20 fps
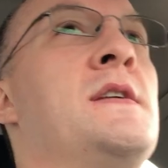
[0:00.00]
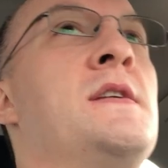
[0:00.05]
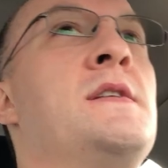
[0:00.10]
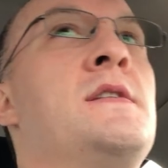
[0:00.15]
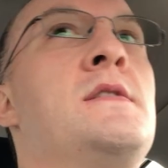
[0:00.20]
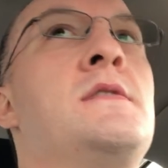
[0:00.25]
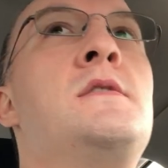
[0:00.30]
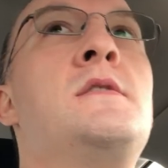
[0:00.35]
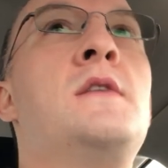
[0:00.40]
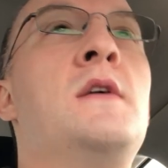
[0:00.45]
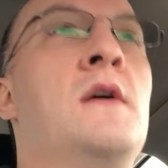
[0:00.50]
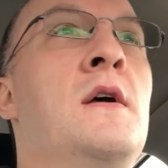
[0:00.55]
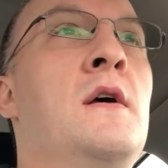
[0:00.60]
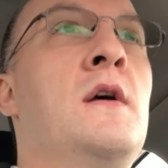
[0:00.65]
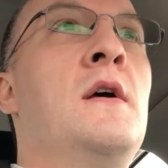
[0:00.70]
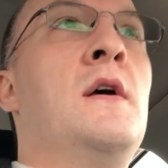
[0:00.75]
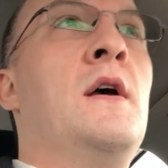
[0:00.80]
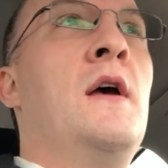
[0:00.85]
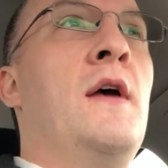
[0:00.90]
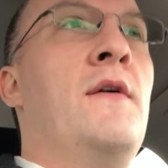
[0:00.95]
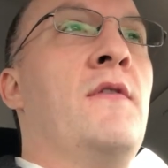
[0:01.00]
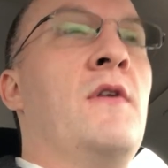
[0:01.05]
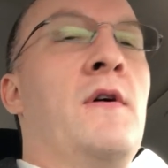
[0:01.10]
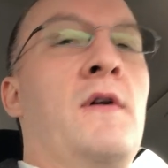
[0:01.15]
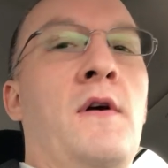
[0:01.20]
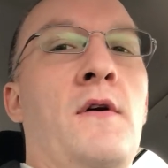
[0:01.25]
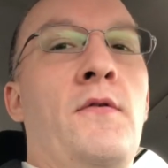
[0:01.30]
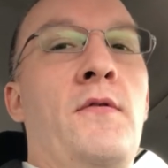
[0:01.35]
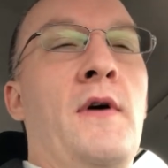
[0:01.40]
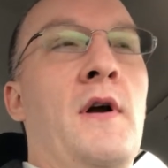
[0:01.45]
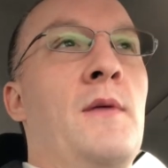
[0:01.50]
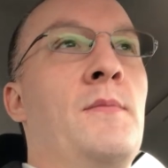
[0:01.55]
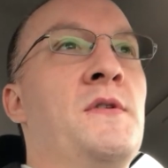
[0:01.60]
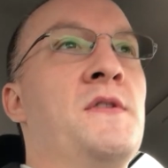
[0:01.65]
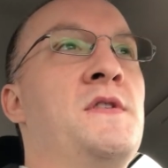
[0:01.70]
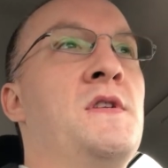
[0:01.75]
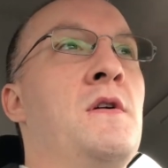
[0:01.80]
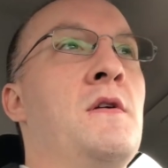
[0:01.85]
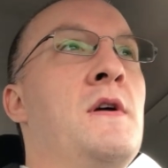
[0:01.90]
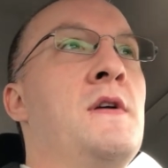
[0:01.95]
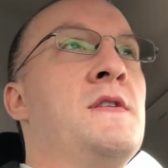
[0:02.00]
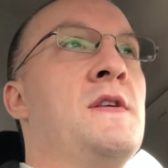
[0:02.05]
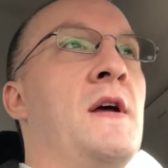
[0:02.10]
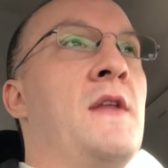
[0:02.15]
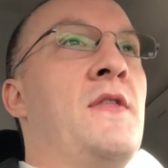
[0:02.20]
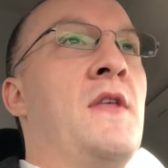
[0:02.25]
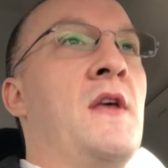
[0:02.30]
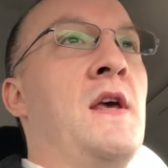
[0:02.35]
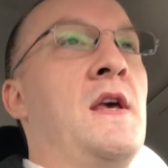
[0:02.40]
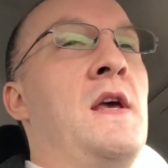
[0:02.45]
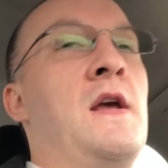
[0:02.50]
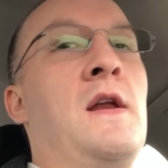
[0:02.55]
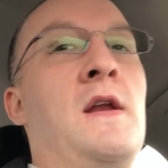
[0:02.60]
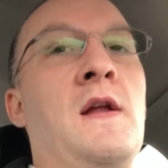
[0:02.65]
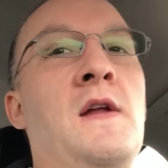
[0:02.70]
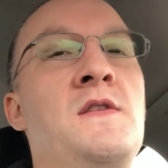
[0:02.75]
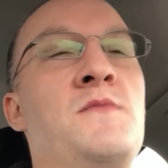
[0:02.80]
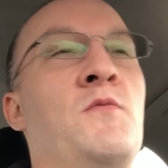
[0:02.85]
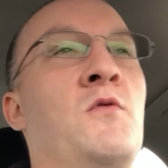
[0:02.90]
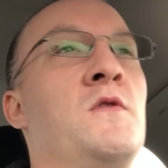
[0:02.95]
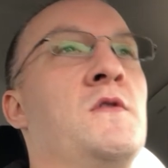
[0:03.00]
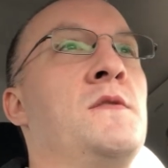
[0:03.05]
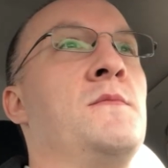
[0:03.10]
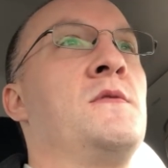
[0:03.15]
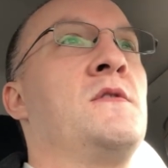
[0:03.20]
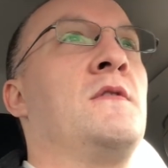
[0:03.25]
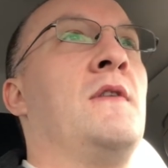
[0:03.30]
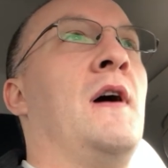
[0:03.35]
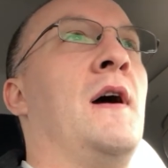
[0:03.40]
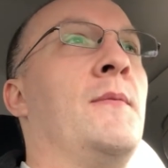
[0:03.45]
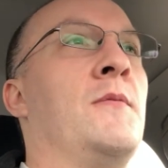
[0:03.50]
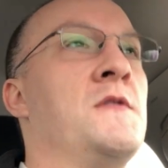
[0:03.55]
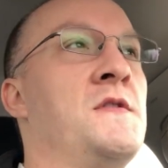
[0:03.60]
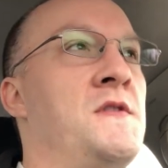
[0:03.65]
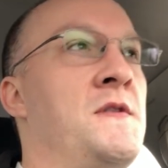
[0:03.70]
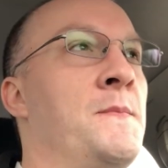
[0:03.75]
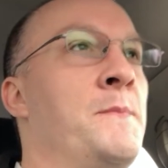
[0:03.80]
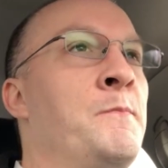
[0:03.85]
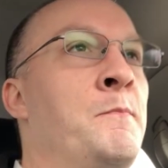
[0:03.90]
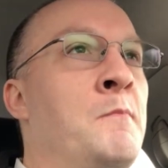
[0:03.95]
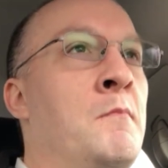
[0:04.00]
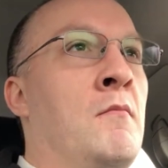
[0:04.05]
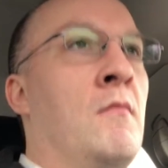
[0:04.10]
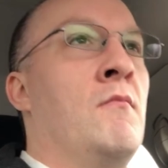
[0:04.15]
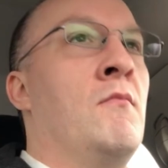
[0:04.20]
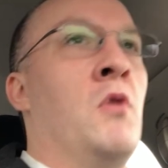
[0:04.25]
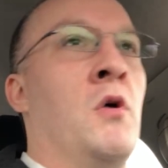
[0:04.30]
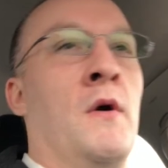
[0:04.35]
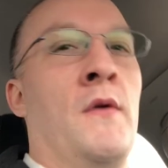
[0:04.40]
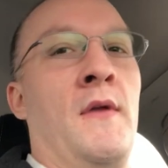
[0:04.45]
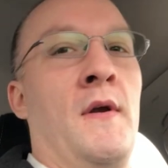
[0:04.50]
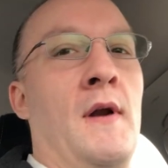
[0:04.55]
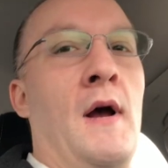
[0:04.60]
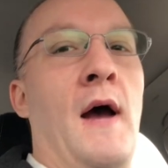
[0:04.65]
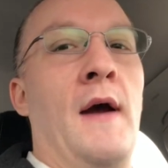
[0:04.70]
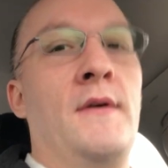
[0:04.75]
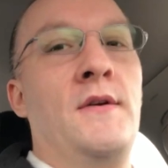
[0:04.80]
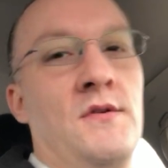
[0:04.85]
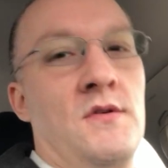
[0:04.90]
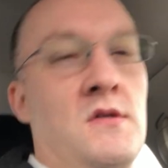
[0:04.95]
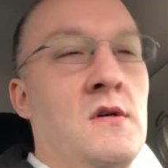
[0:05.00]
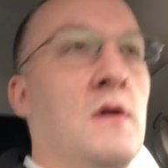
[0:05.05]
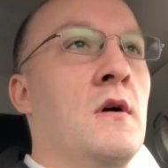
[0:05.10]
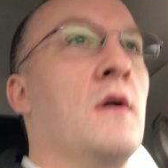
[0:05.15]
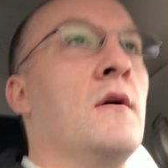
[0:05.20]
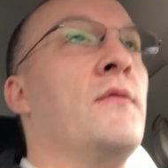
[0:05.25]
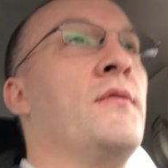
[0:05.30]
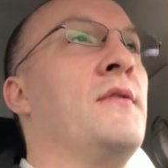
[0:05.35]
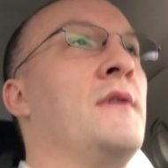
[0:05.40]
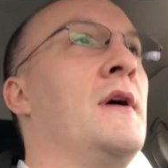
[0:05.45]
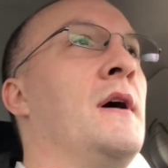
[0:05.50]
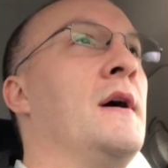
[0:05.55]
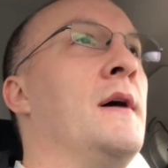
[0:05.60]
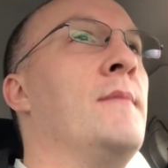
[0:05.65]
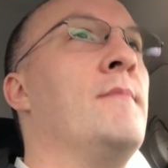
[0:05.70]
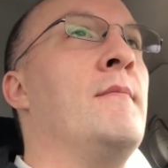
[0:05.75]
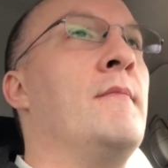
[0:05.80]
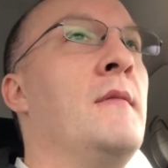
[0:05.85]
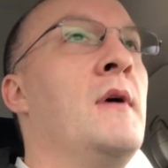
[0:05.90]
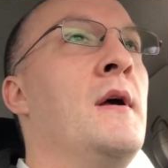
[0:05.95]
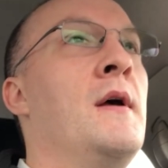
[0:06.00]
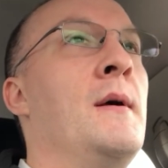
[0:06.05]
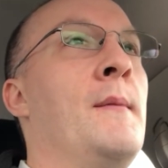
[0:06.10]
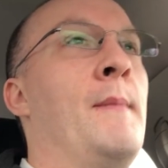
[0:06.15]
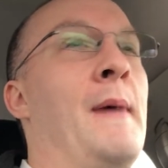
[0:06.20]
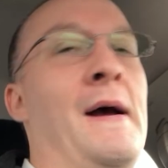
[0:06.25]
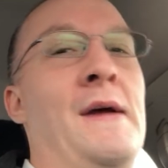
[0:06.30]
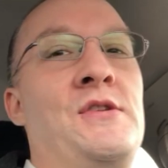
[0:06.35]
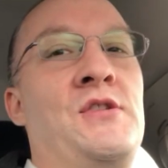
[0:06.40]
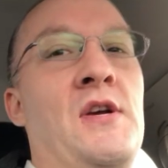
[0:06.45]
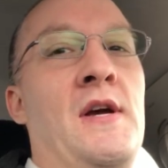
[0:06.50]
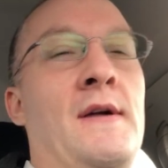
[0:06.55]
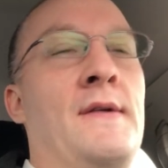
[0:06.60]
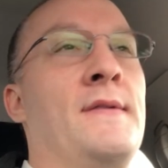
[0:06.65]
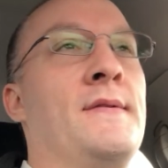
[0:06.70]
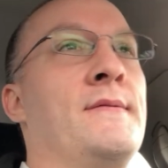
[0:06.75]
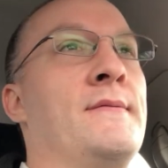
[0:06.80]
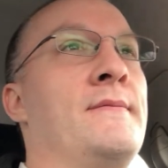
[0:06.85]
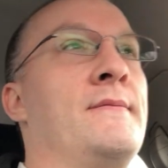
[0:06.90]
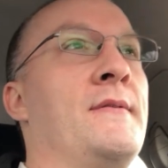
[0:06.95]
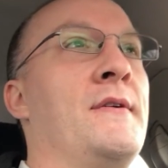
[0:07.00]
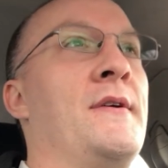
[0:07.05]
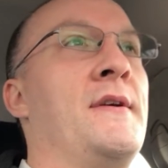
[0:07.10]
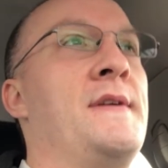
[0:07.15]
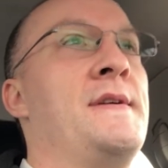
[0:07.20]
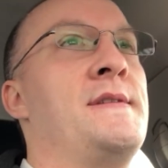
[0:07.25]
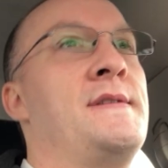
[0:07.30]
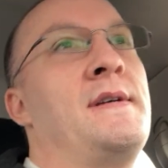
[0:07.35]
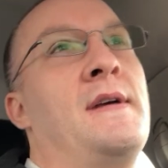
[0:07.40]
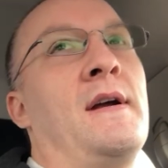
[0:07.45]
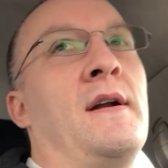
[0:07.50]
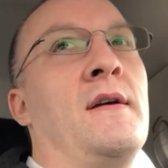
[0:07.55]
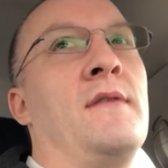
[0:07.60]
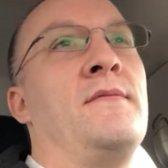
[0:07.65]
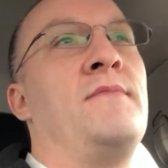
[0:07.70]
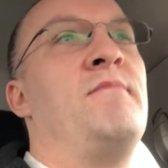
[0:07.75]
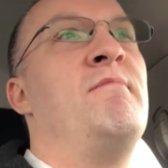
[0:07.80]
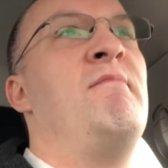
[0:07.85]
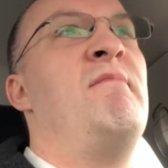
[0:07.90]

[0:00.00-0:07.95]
is a very incredible series. I think he needs more subscribers, more than I deserve. My channel really is kind of